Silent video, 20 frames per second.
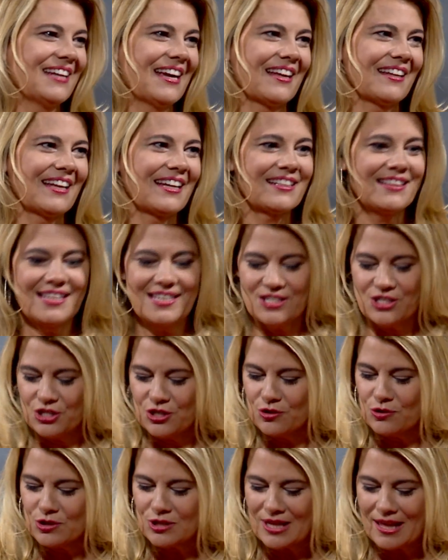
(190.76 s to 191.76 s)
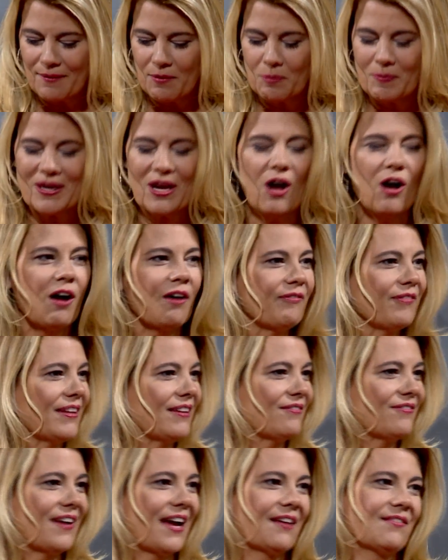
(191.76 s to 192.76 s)
Yeah, like these shoes, they will be off
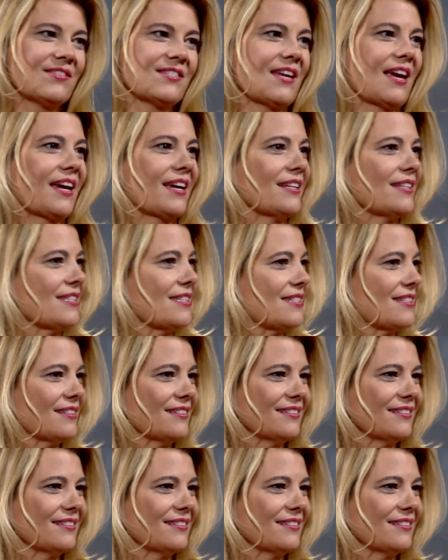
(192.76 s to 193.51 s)
in 5 seconds.